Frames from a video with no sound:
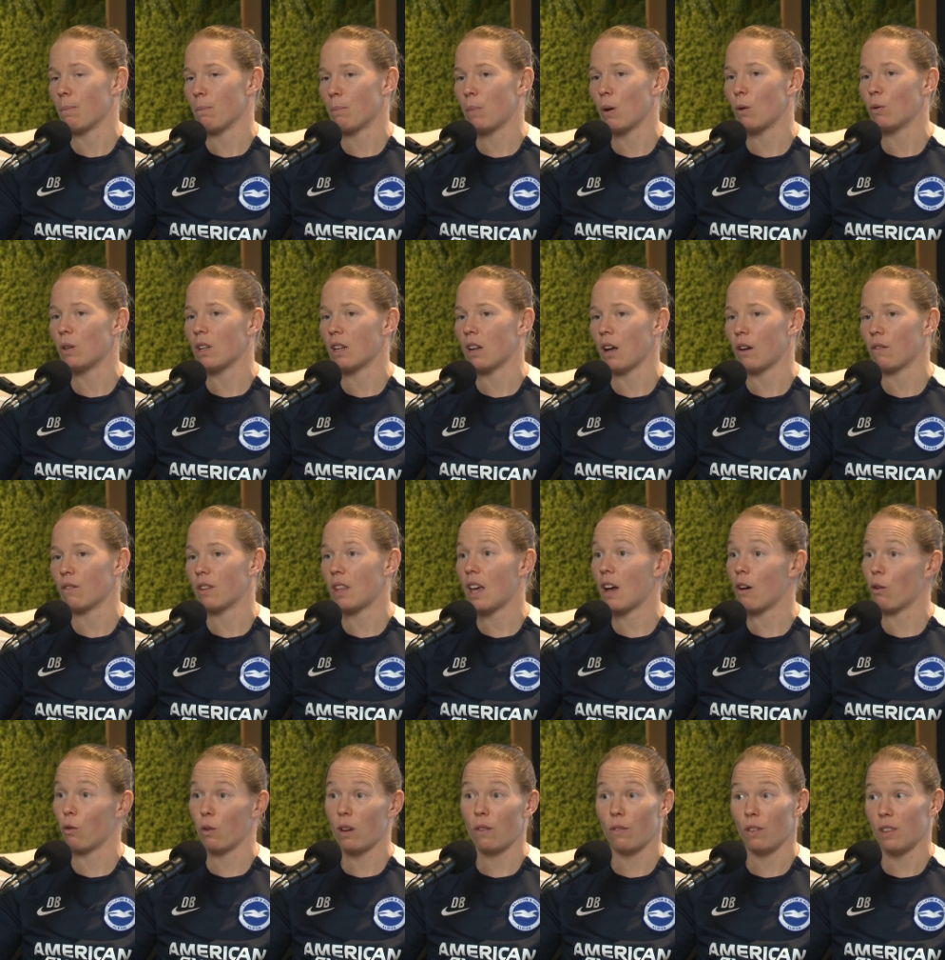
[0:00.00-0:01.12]
building over
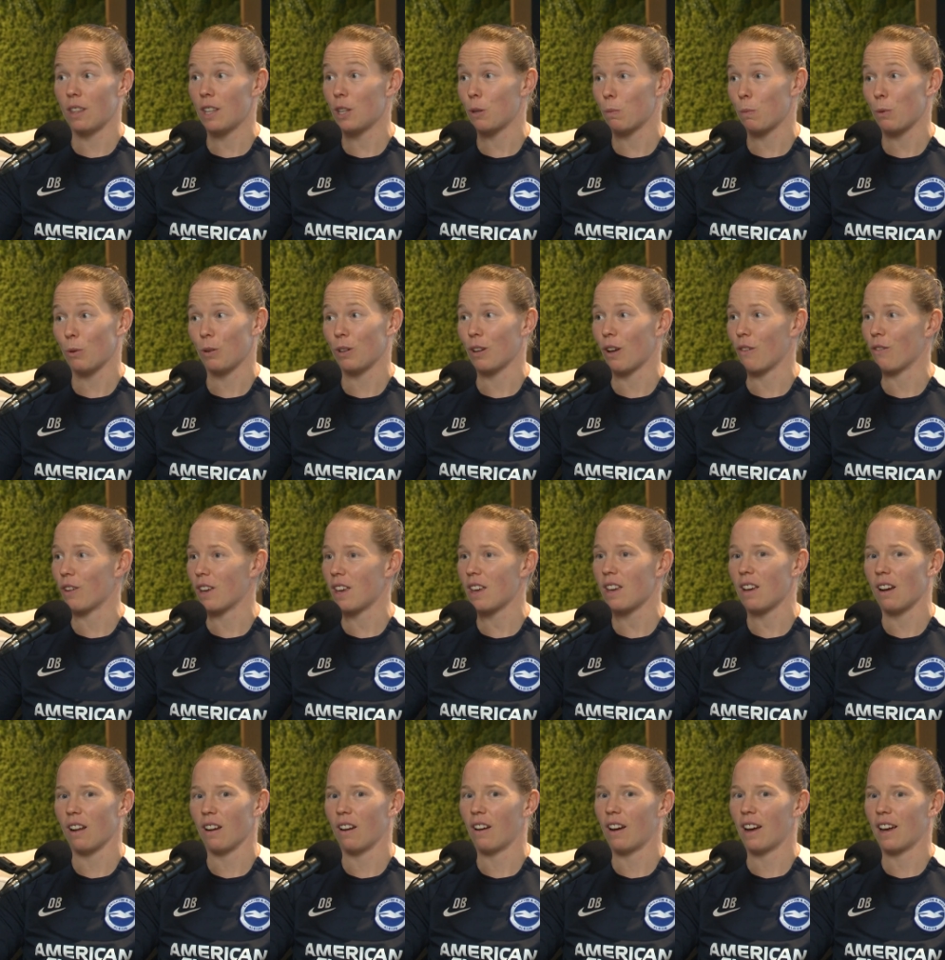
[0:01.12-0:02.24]
there, or even this building over
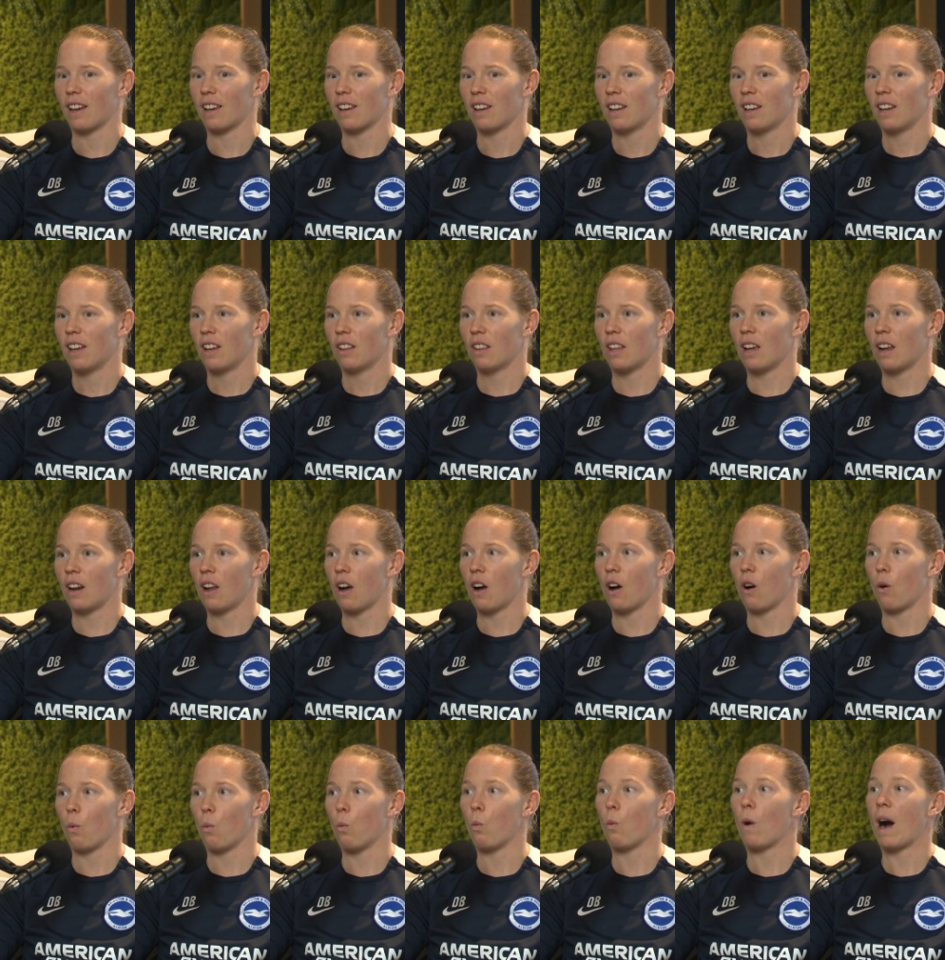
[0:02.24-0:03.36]
here, like they're like,
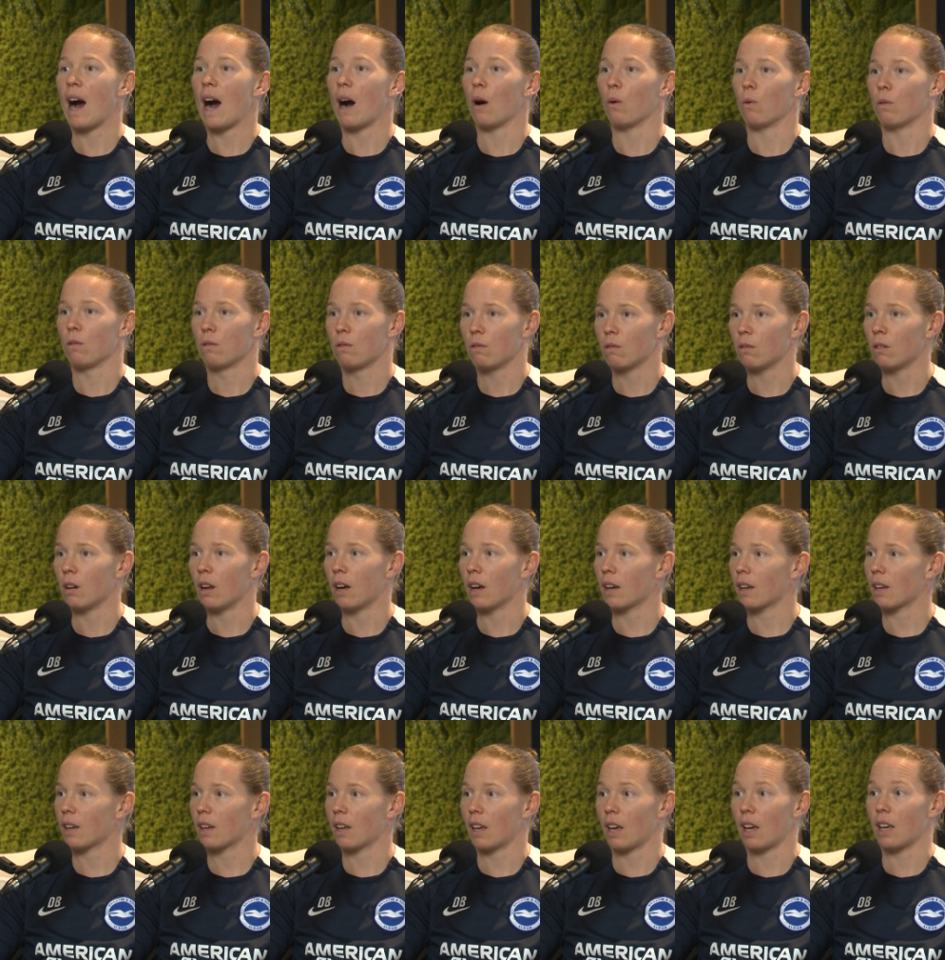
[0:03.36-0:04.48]
wow,
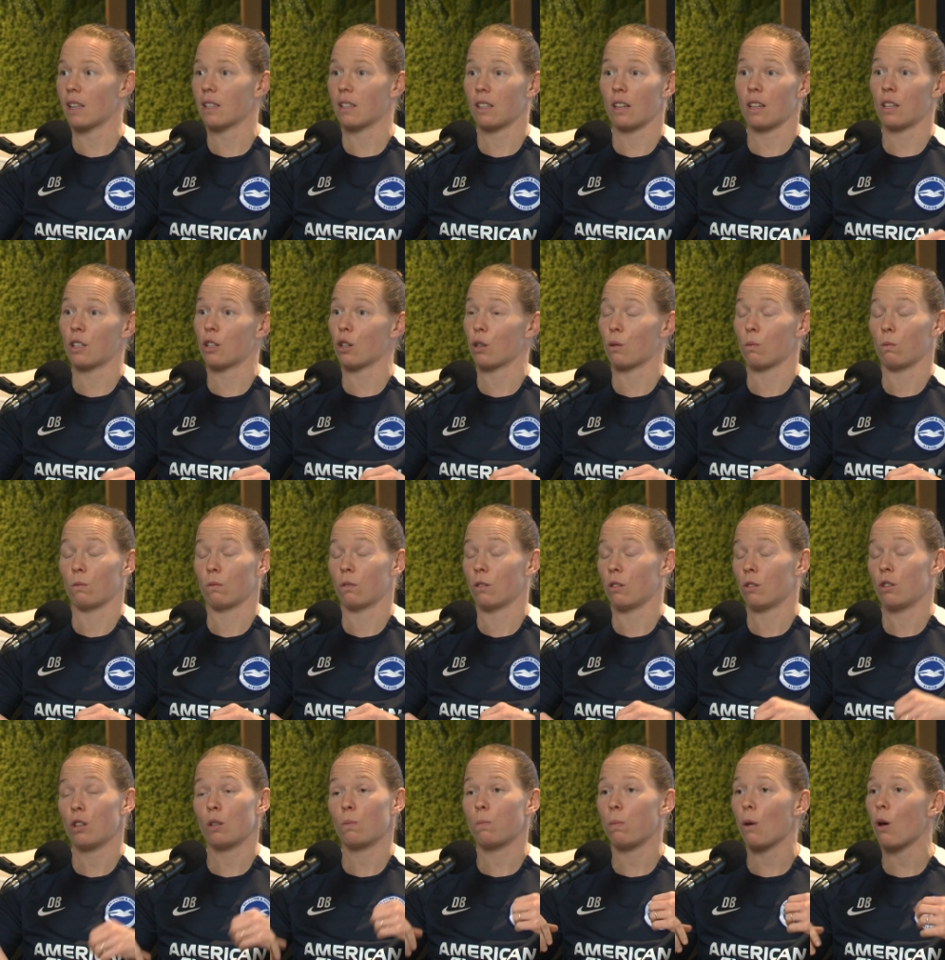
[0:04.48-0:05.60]
like it
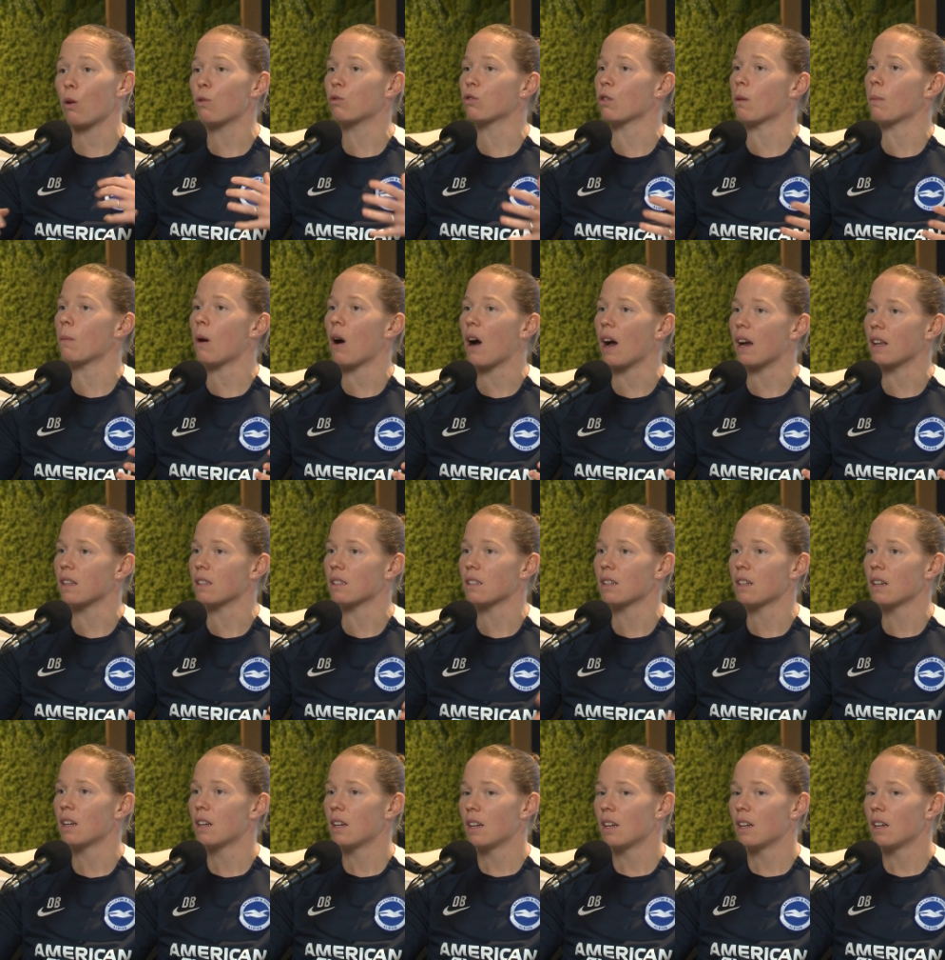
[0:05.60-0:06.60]
just blows your mind.